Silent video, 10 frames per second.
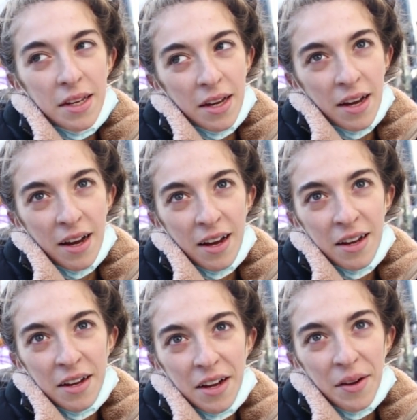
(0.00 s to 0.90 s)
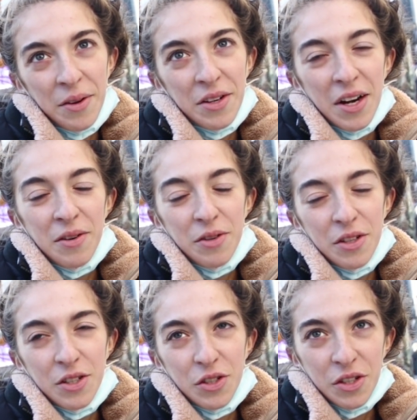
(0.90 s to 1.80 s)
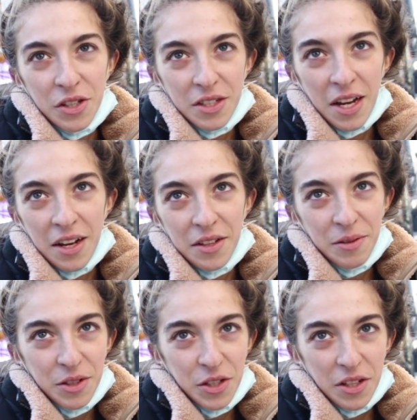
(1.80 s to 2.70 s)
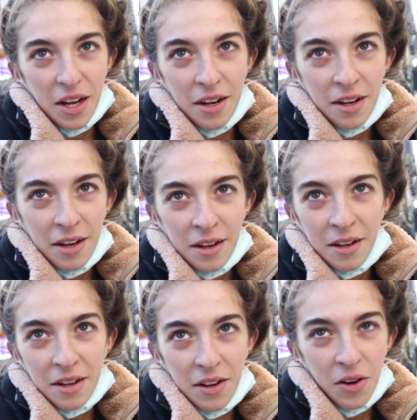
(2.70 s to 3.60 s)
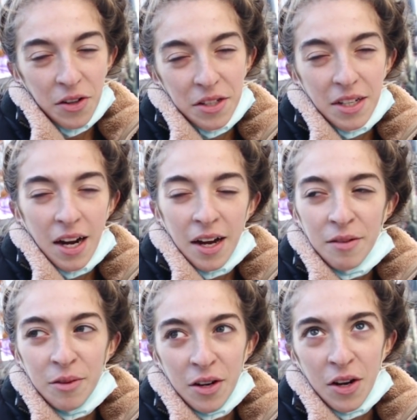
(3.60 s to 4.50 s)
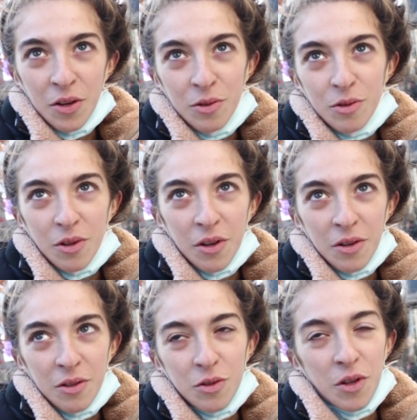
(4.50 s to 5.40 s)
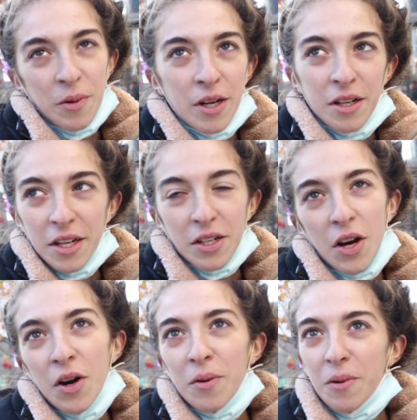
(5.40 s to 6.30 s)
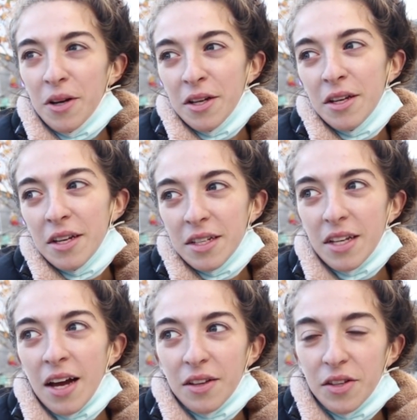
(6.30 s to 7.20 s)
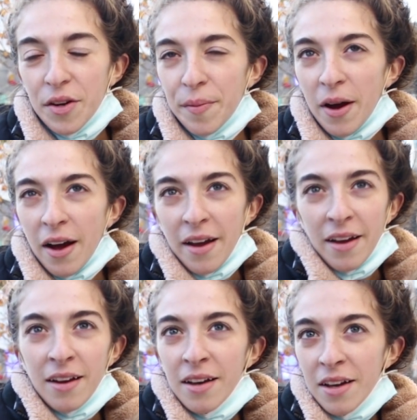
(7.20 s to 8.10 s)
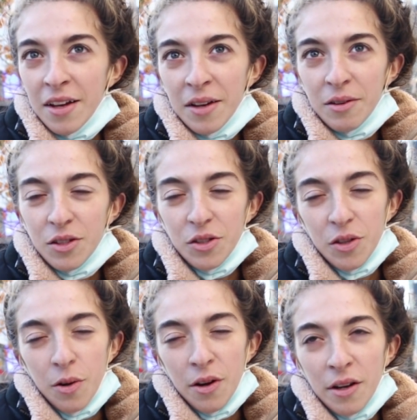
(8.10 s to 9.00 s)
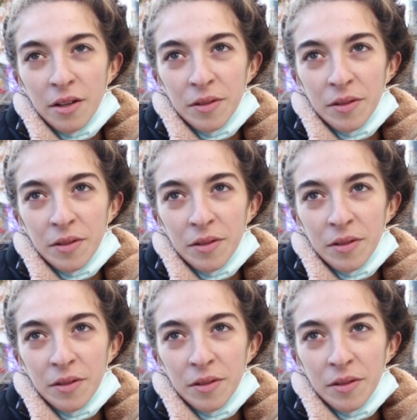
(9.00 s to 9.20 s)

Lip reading: Yeah, I mean, you're not really sure exactly what you're getting all the time, you know, so there's no way to like know what exactly you're buying, what you're doing.